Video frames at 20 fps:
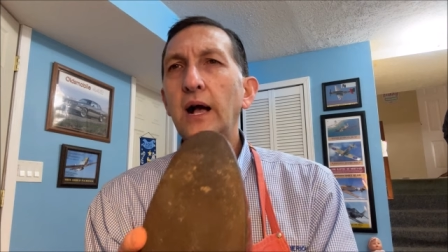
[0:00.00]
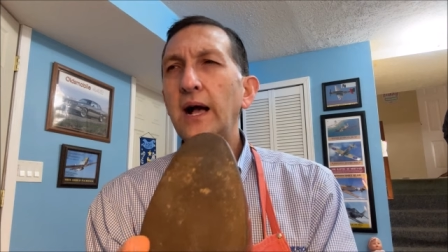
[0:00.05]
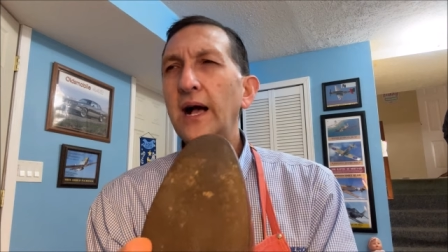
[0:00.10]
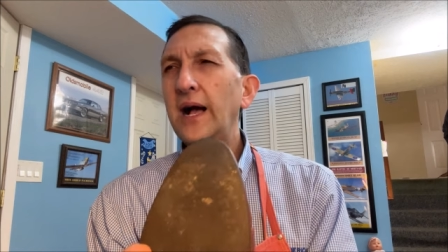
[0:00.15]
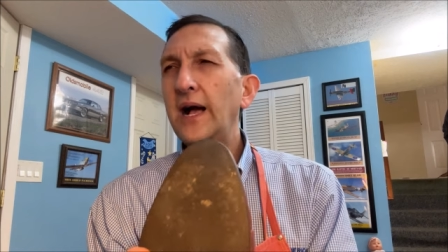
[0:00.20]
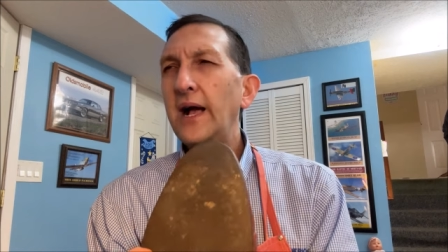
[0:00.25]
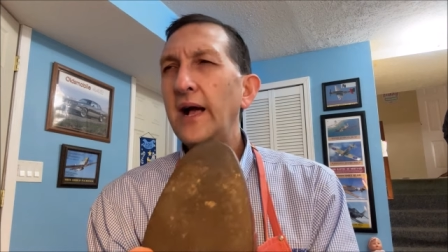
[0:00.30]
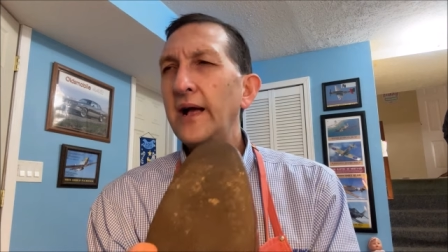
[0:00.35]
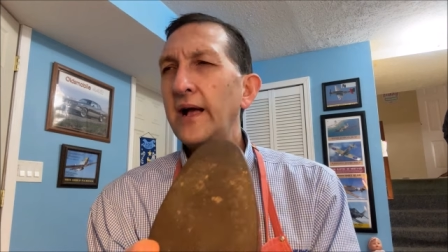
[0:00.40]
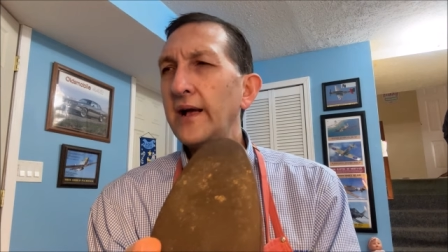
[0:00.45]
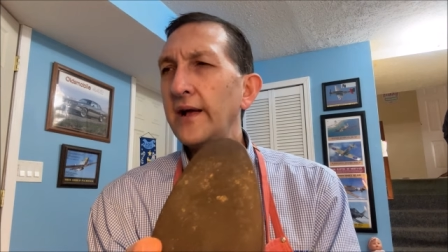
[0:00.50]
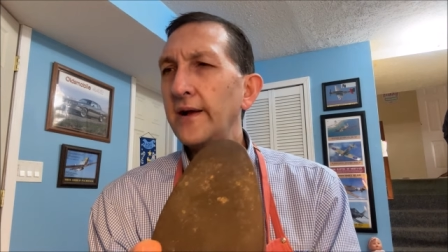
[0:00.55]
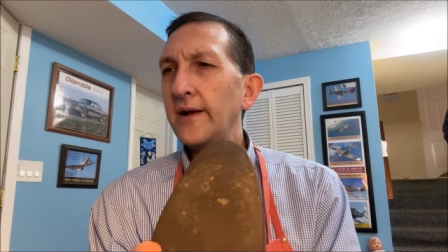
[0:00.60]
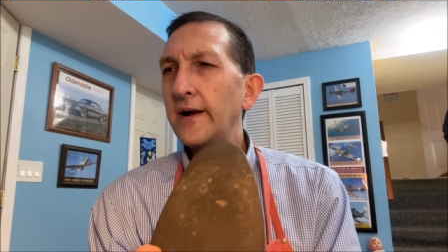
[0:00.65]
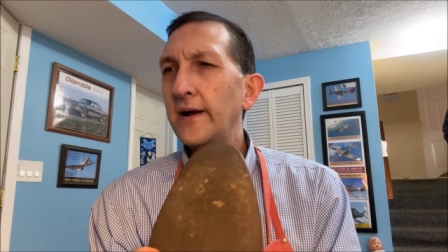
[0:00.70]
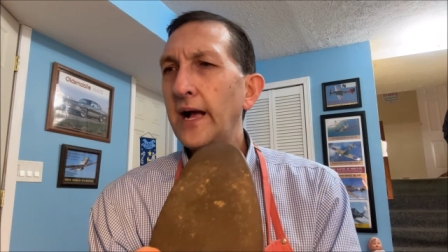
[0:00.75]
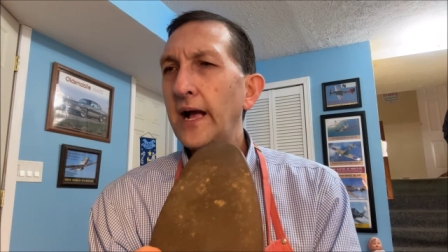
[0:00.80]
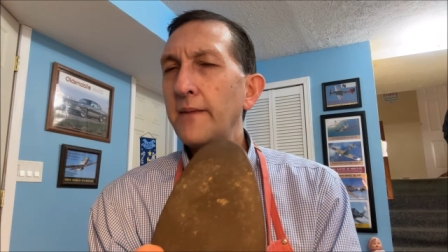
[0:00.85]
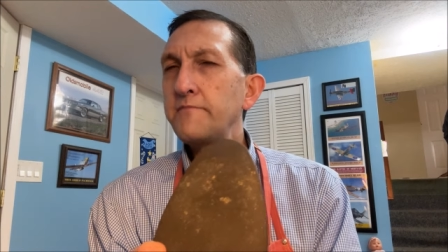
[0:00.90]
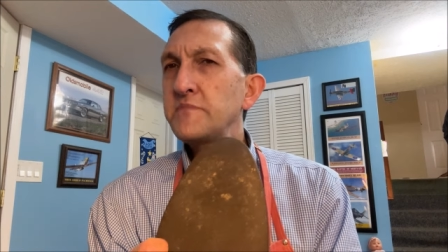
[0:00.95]
Uh,
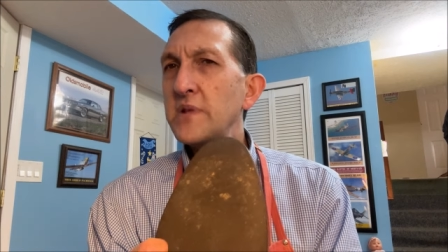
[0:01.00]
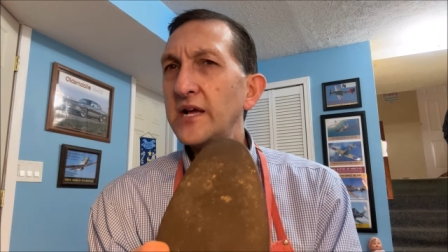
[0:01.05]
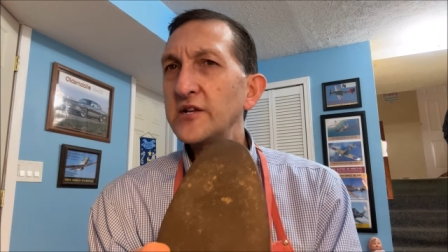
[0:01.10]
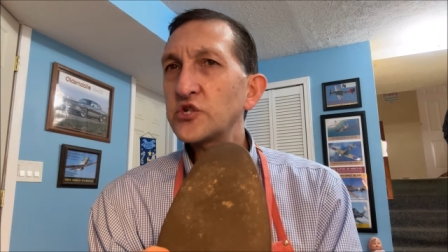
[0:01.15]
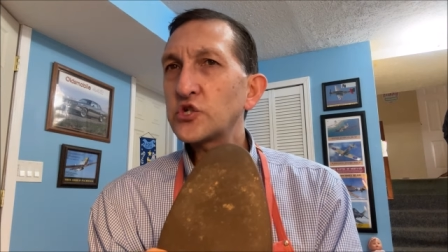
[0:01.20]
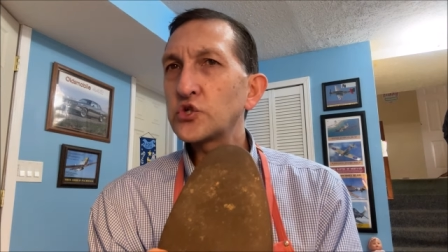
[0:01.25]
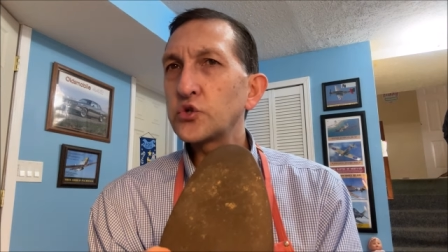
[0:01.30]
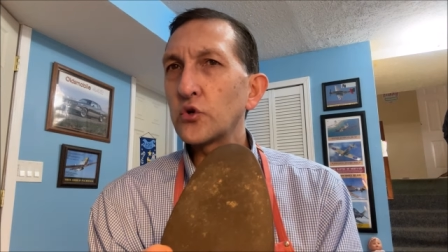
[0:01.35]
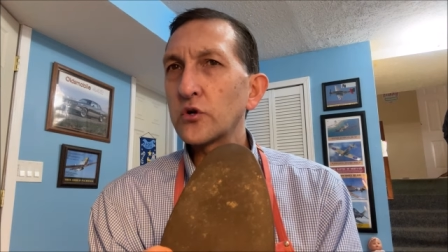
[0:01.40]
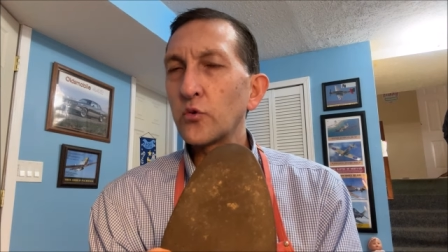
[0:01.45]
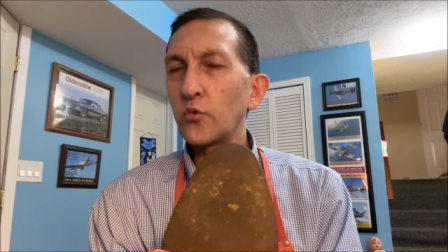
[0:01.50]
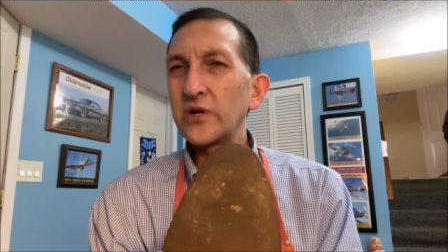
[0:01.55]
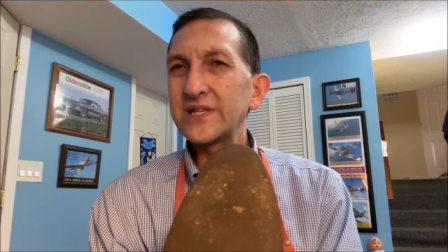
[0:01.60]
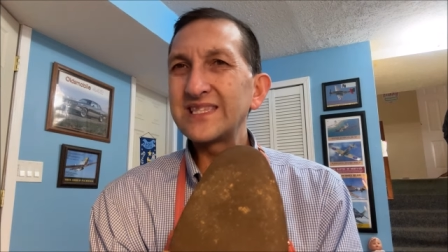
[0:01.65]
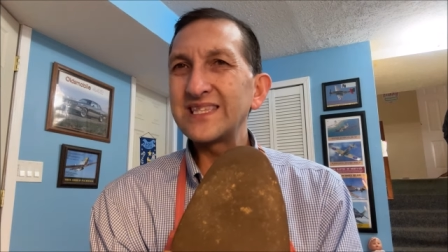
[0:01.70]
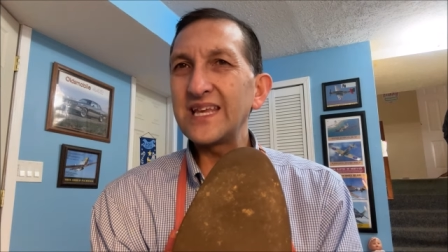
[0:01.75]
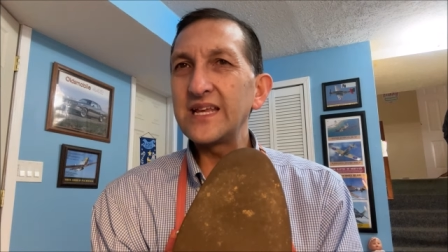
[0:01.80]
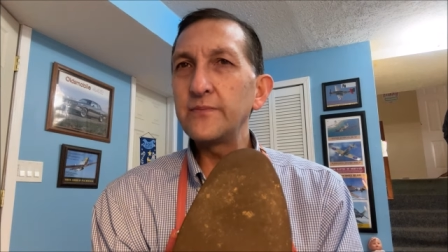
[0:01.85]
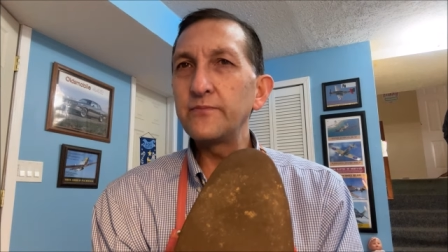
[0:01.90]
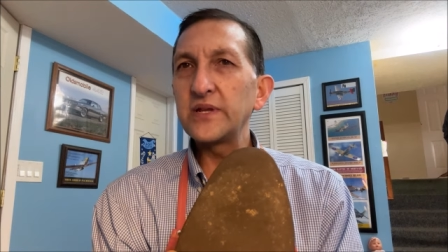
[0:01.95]
I'm not sure what's
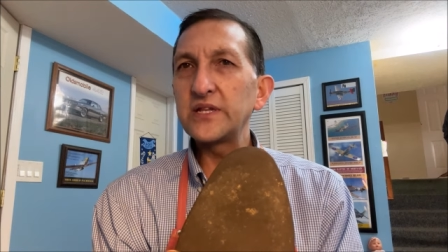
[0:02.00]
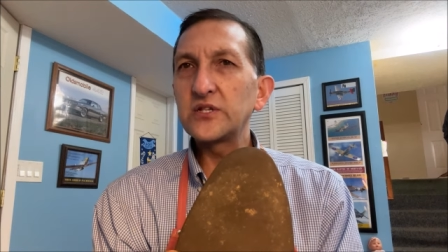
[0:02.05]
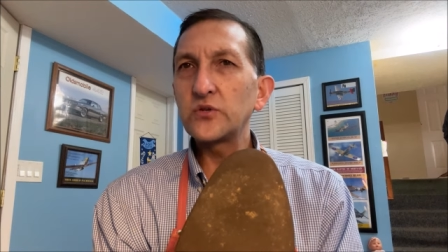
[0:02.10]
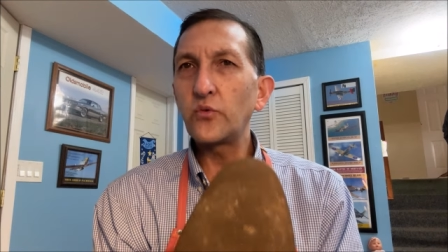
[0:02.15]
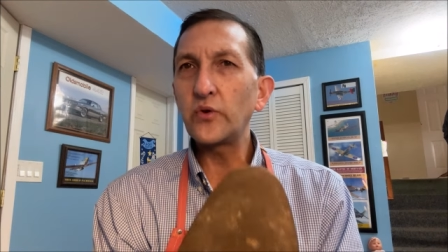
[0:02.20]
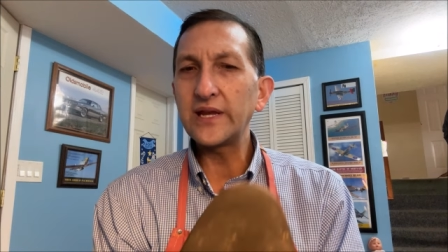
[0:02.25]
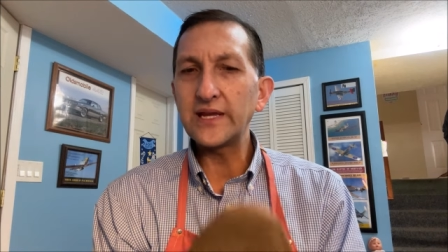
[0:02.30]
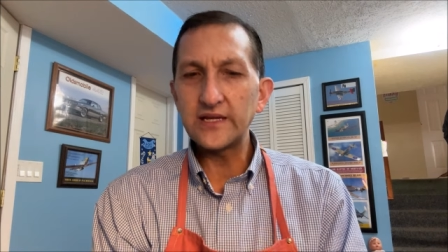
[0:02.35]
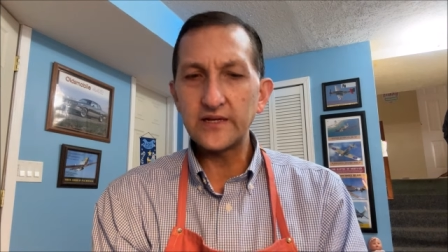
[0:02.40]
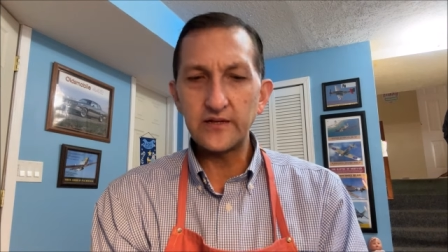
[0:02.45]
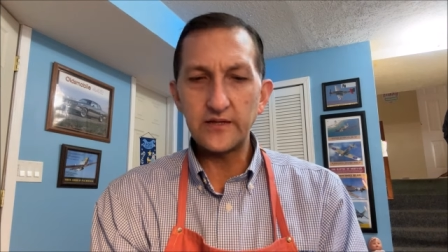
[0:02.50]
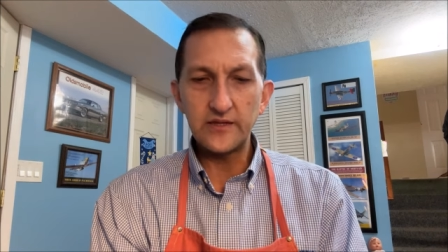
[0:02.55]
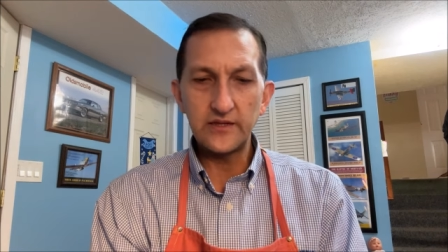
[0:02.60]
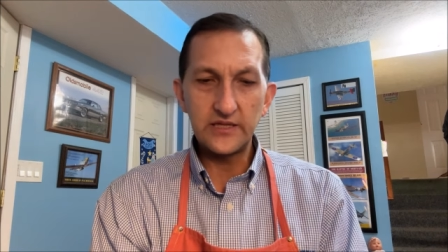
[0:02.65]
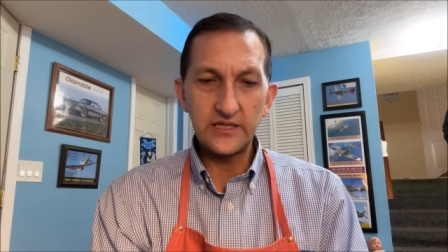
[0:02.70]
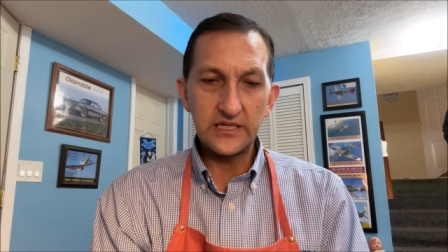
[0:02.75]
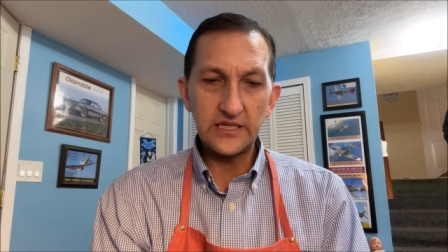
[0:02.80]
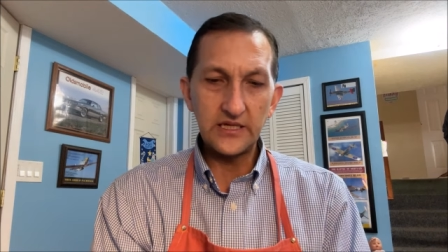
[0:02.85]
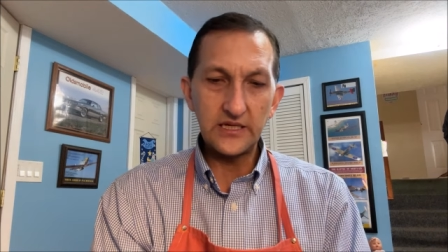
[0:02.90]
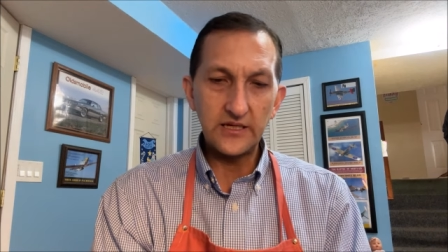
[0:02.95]
in between
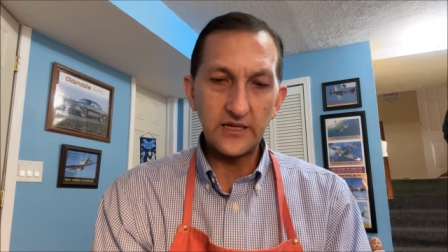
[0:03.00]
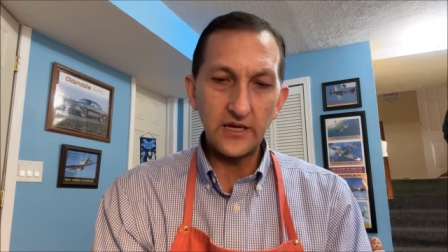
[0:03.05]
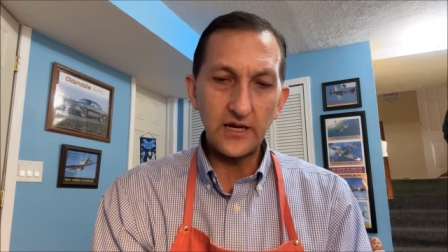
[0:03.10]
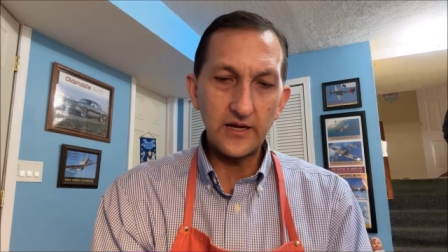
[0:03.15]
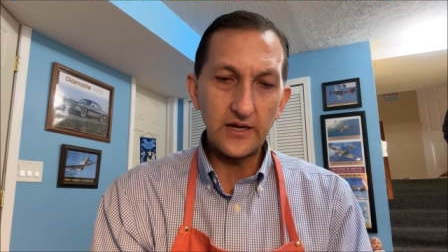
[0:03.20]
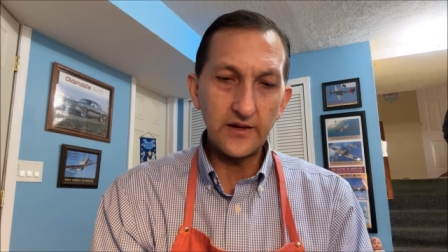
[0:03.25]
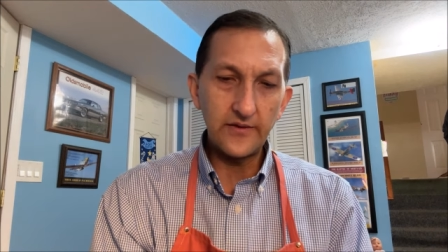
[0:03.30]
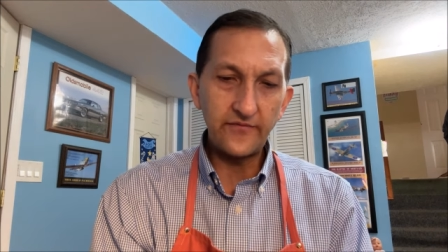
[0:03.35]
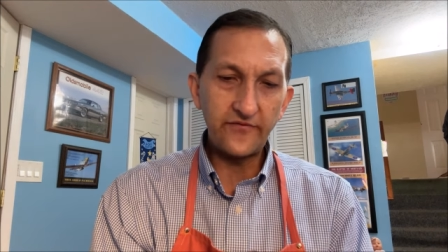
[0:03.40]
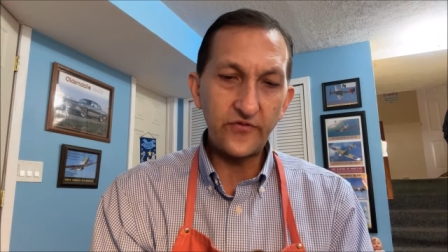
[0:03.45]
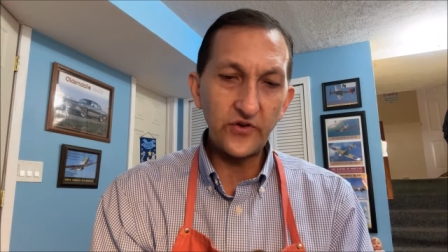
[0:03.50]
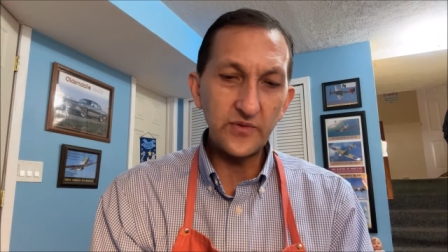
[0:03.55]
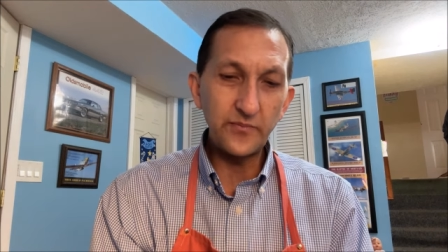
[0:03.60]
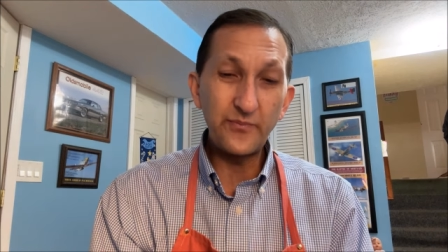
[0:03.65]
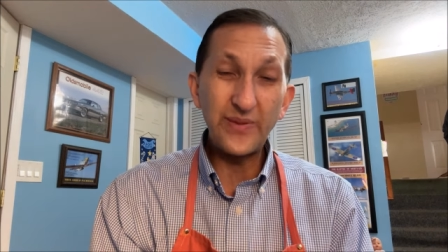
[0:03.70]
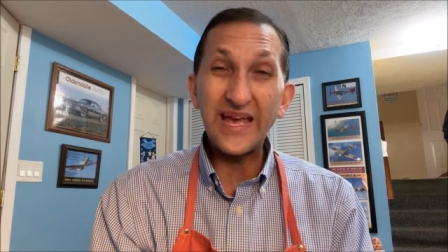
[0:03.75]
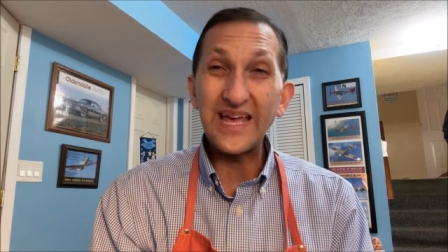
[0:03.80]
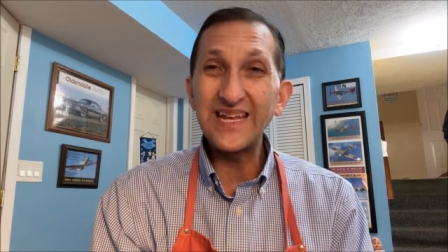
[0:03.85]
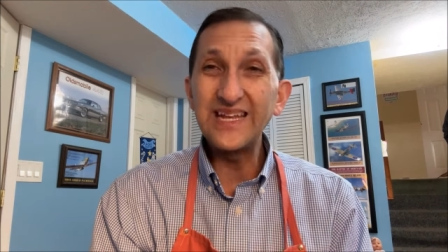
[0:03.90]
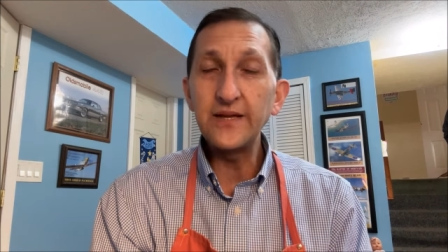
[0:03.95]
the uh,
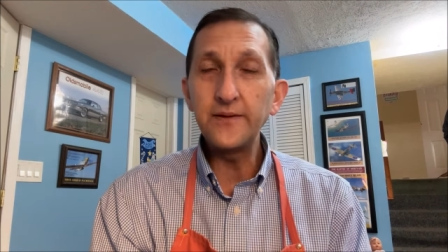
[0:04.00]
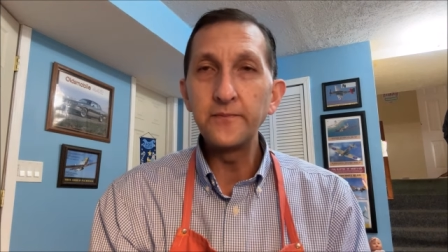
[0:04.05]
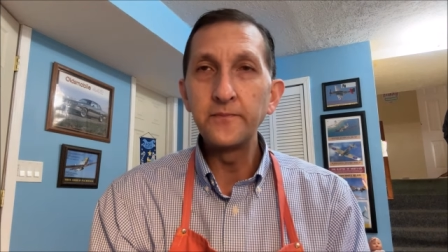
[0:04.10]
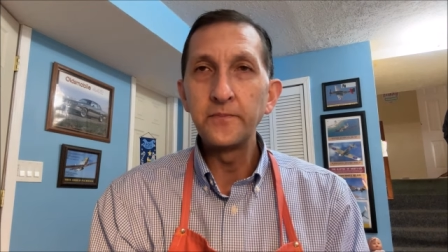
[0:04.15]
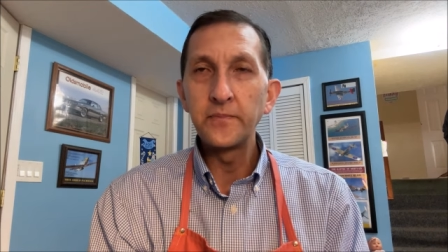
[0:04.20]
footbed